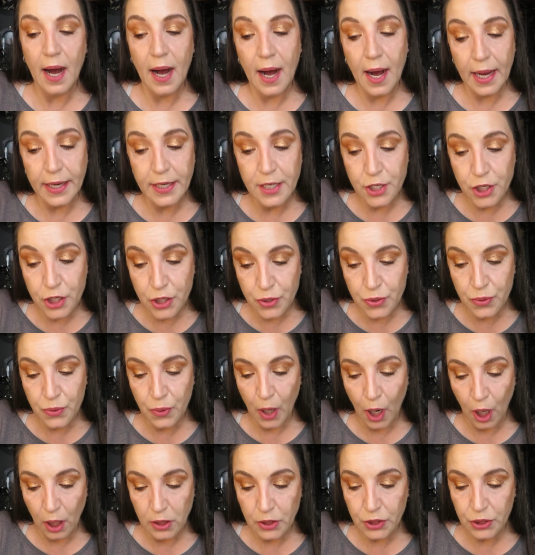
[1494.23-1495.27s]
I do
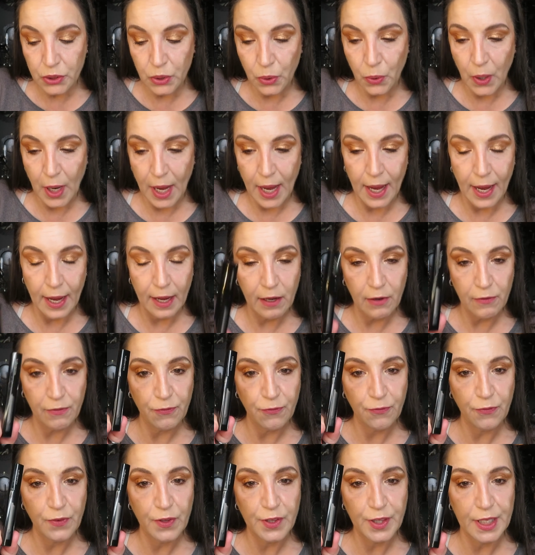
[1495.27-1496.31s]
also
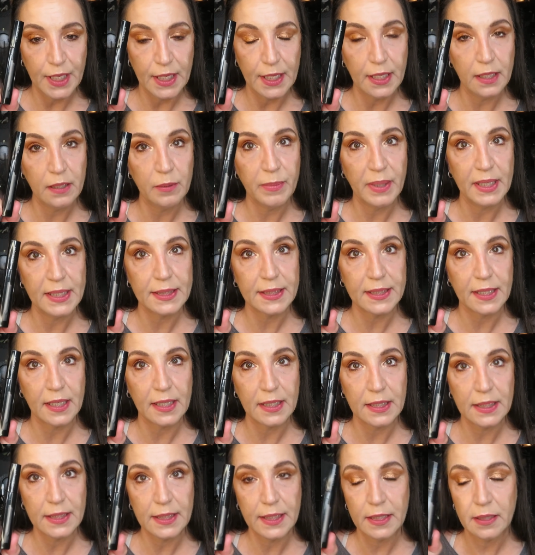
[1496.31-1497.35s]
have the Illamasqua
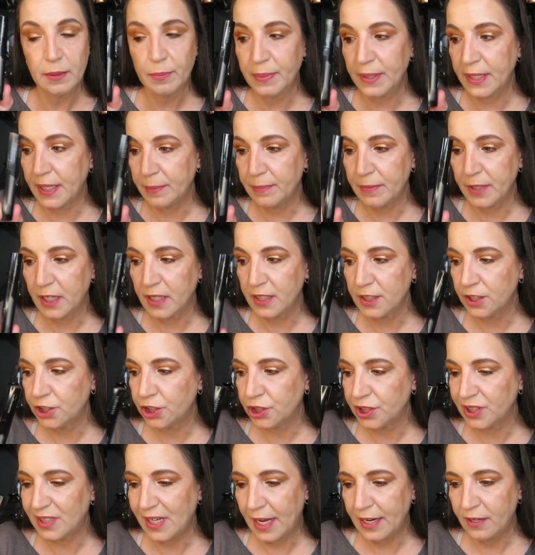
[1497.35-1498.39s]
Clear, but I
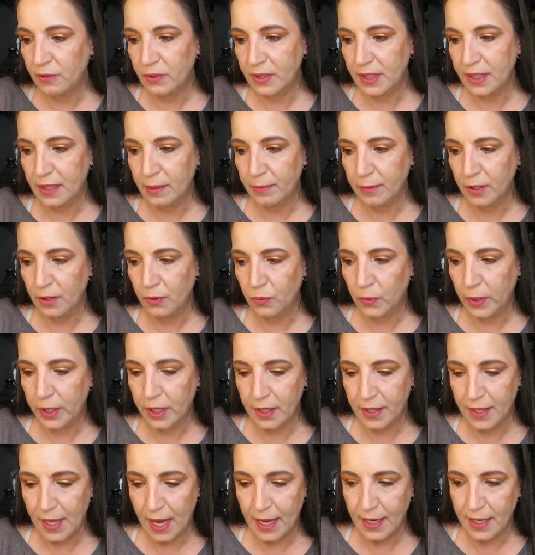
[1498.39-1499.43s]
don't think I'm going to wear
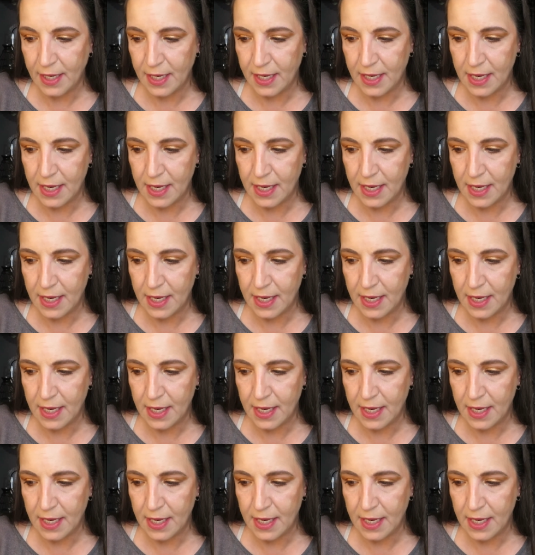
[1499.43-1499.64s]
that